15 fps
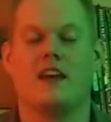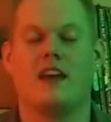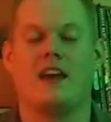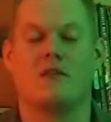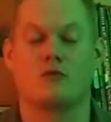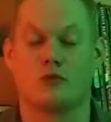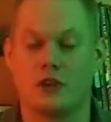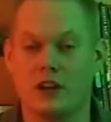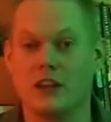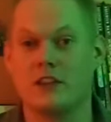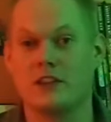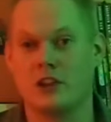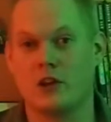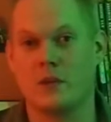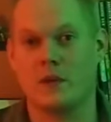and really
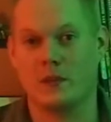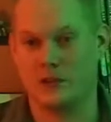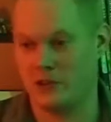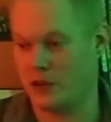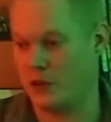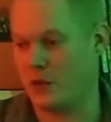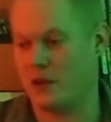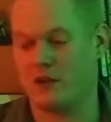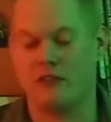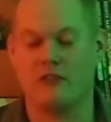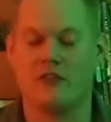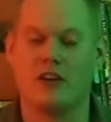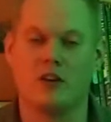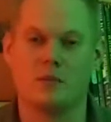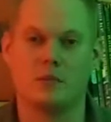know what they're doing. They've
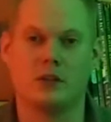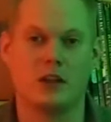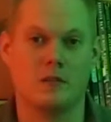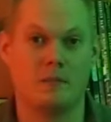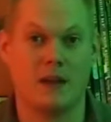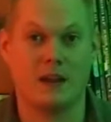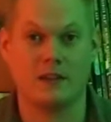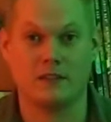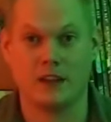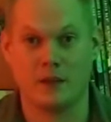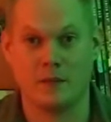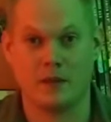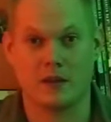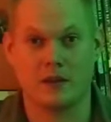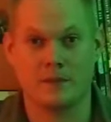all played
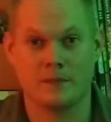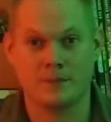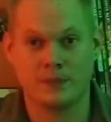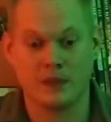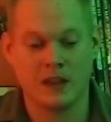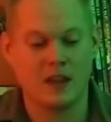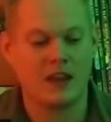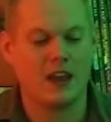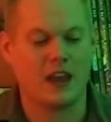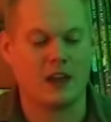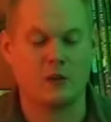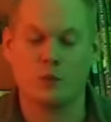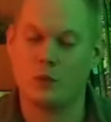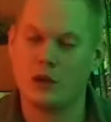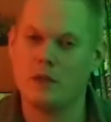Pandemic,
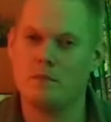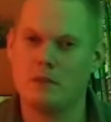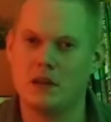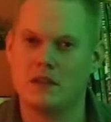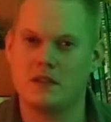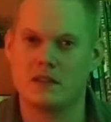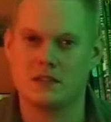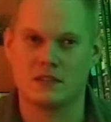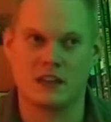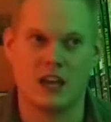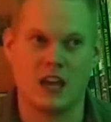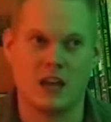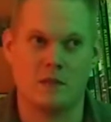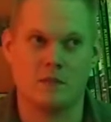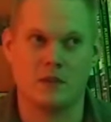and we beat this
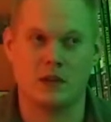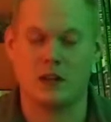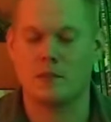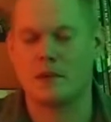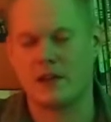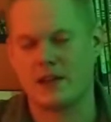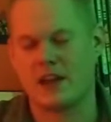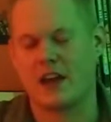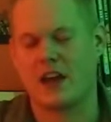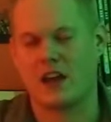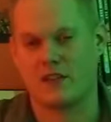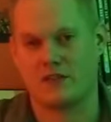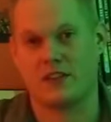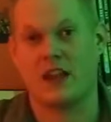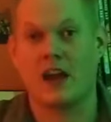game in about a
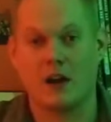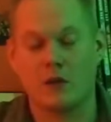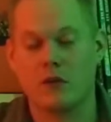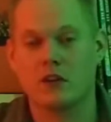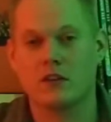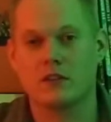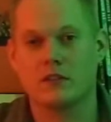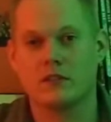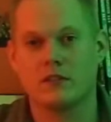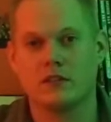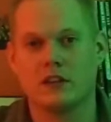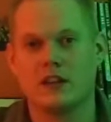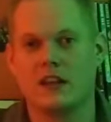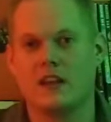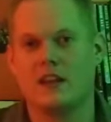half an hour.
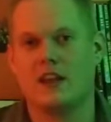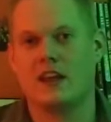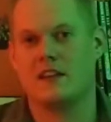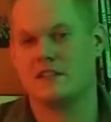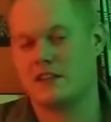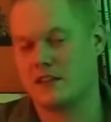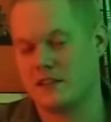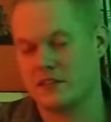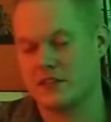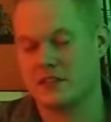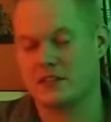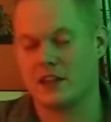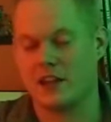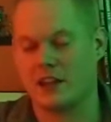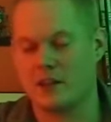It says on the
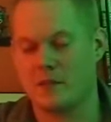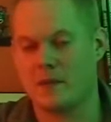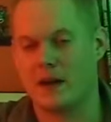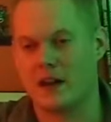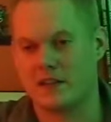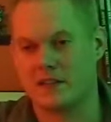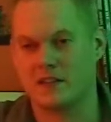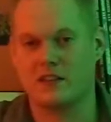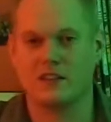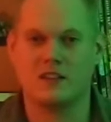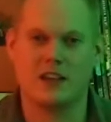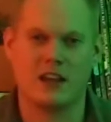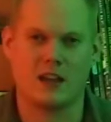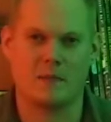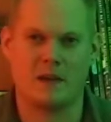side of the box it could
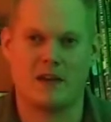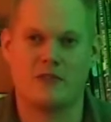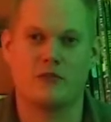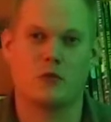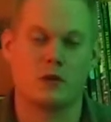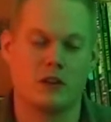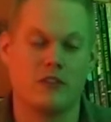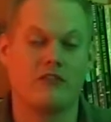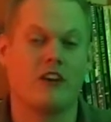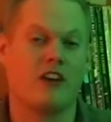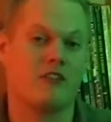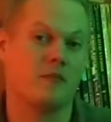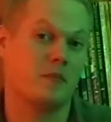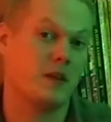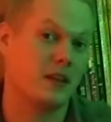take about
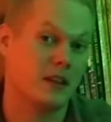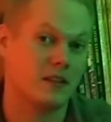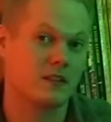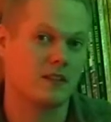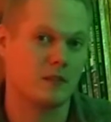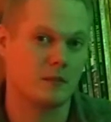45 minutes to